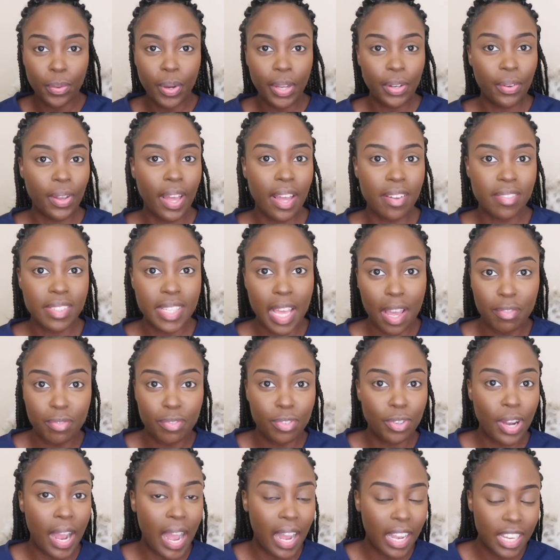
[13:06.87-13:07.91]
I don't have time
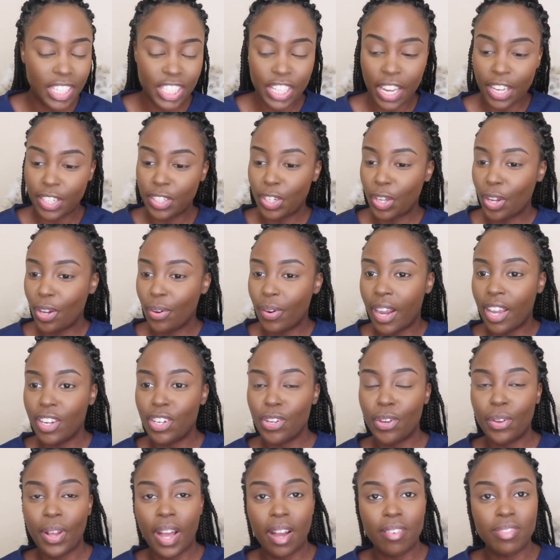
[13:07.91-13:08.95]
for eyeshadow. I
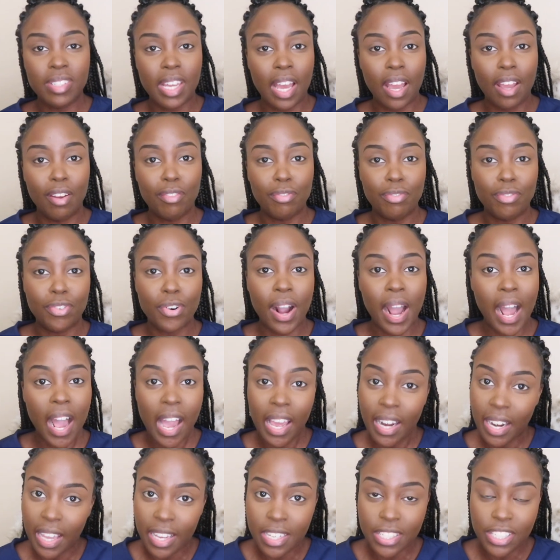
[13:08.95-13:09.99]
don't have time for
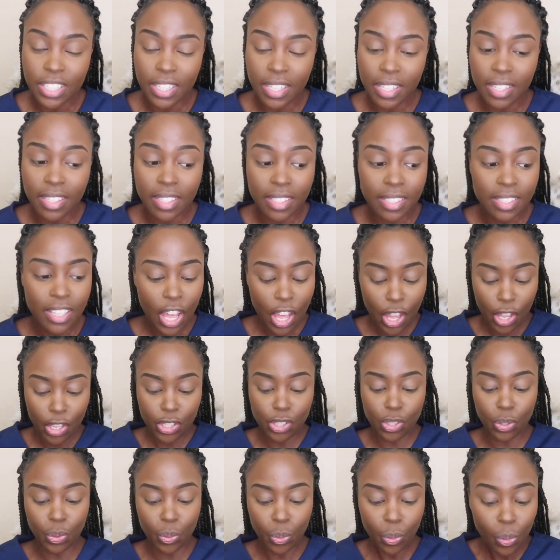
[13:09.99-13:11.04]
eyelashes.
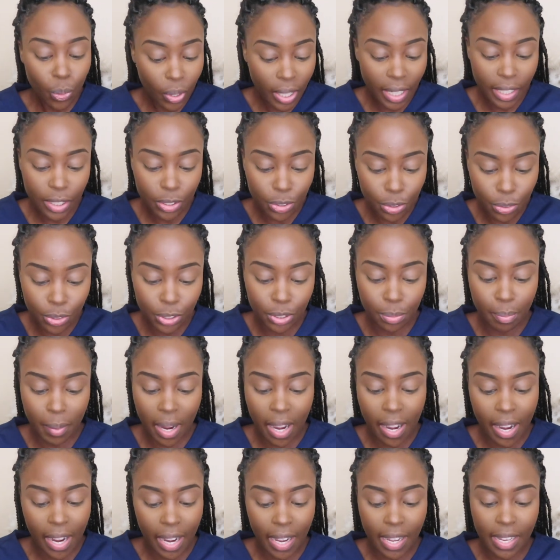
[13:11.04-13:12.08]
So all I do to
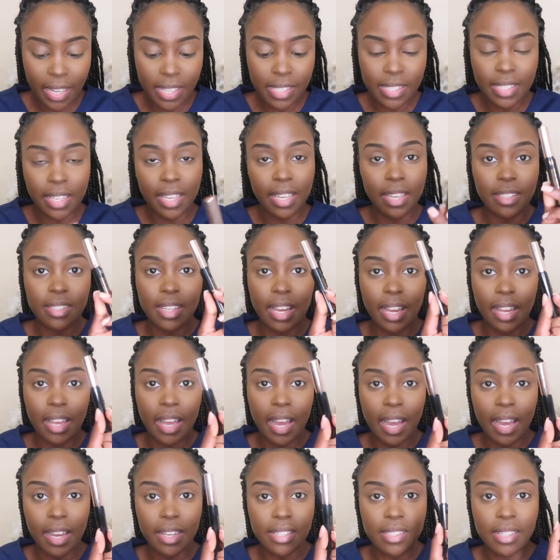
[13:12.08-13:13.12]
my eyes is I
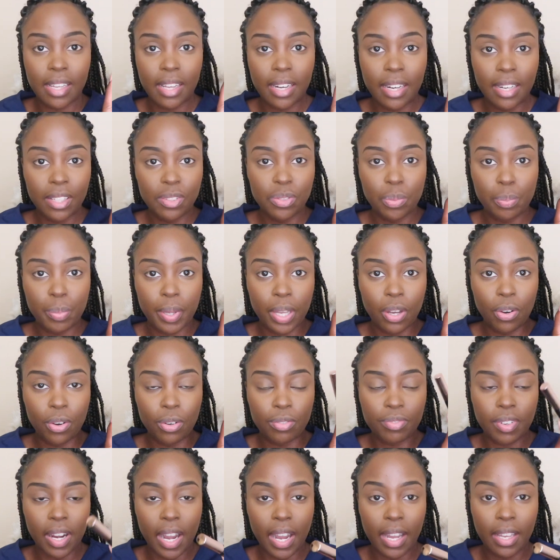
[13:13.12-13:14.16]
add a little bit
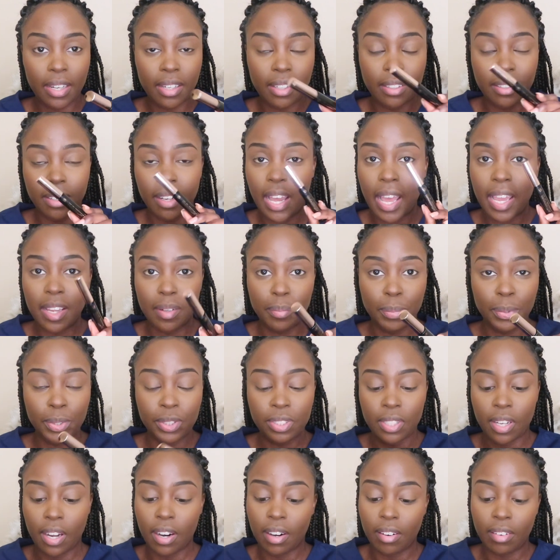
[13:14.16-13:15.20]
of eyeliner and
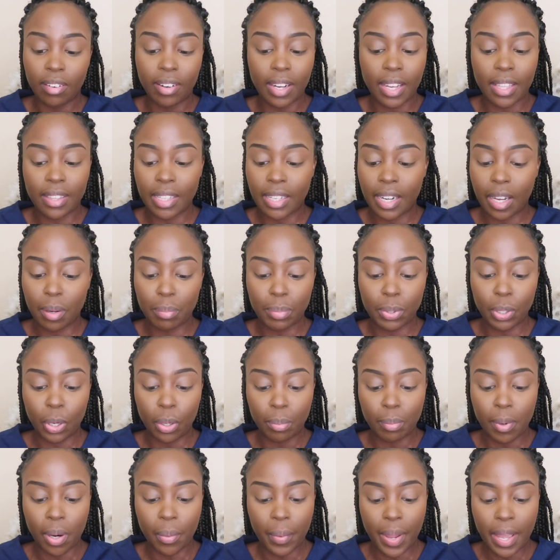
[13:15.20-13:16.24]
mascara, and then I'll be
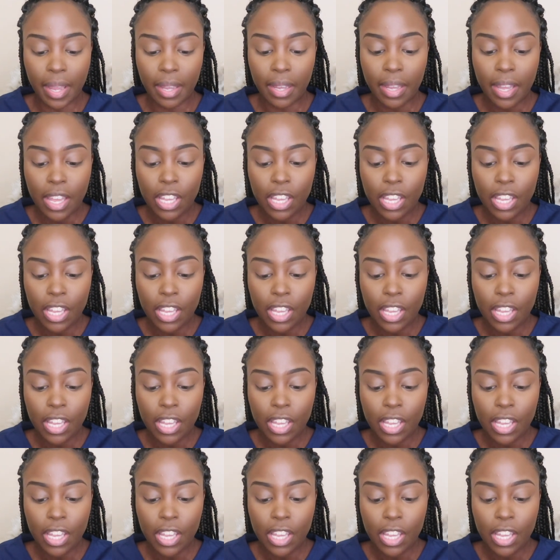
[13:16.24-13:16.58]
on my way.